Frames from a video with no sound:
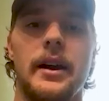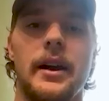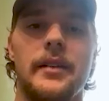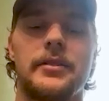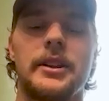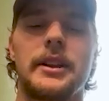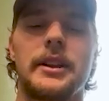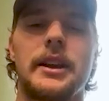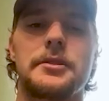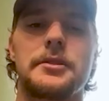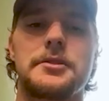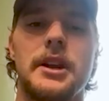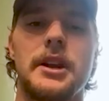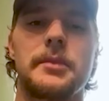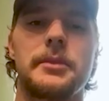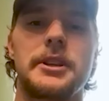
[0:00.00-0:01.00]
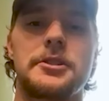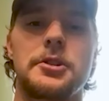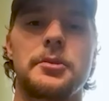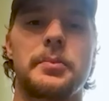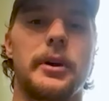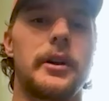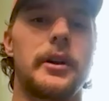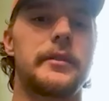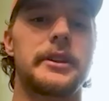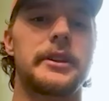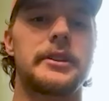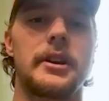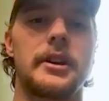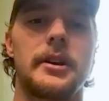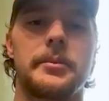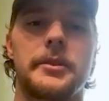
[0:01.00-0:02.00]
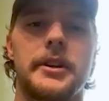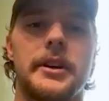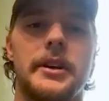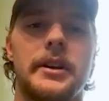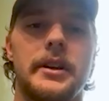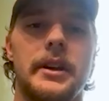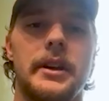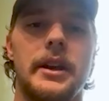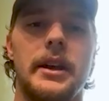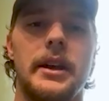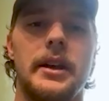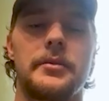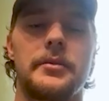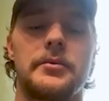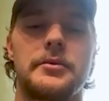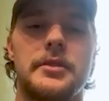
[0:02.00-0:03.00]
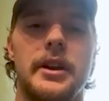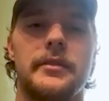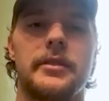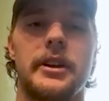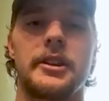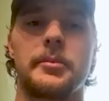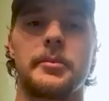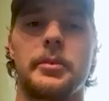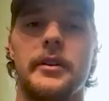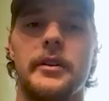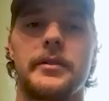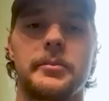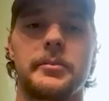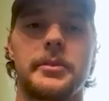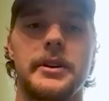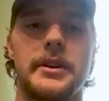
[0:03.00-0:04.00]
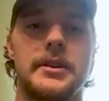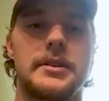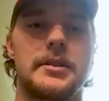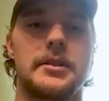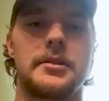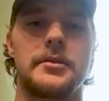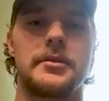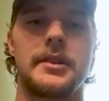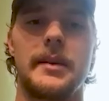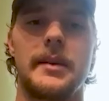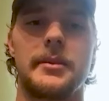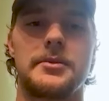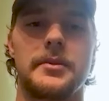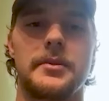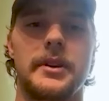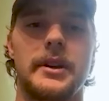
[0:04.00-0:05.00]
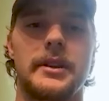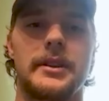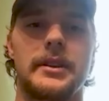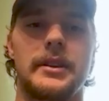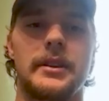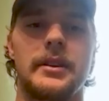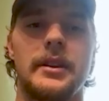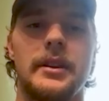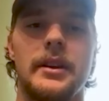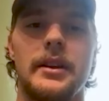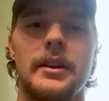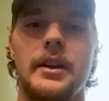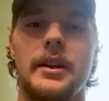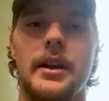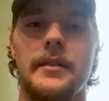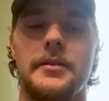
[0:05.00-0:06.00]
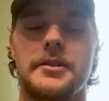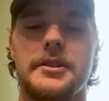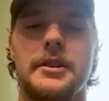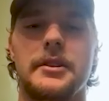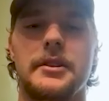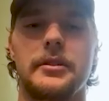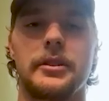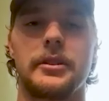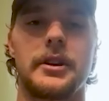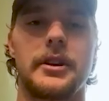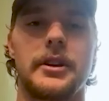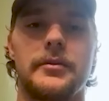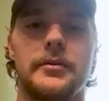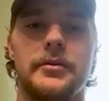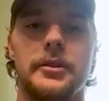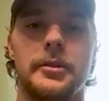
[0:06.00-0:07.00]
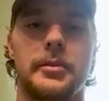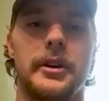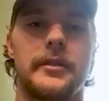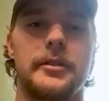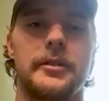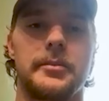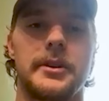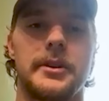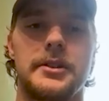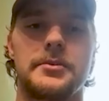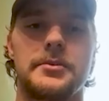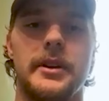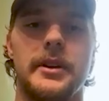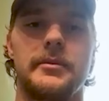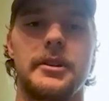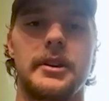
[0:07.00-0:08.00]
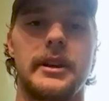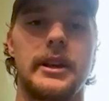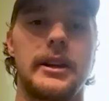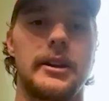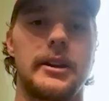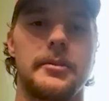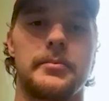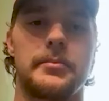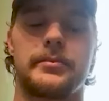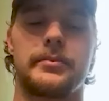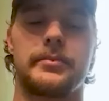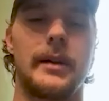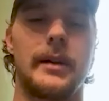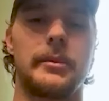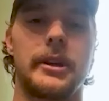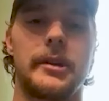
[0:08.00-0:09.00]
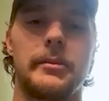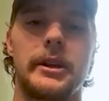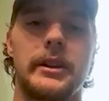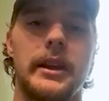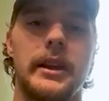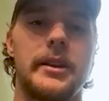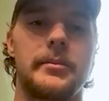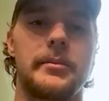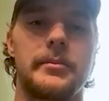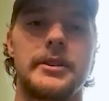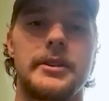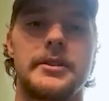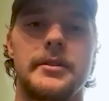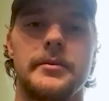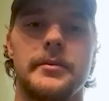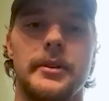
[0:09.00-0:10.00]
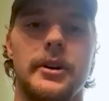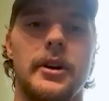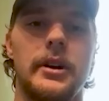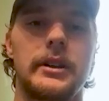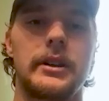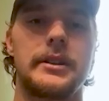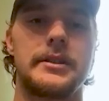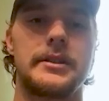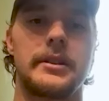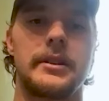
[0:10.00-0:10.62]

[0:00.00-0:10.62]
I felt like I was trying to be too perfect up there and mm-hmm. trying to find the perfect pitch to do damage with. And if you're sitting there looking for the perfect pitch, whenever you get it, you're probably going to be late and miss it regardless.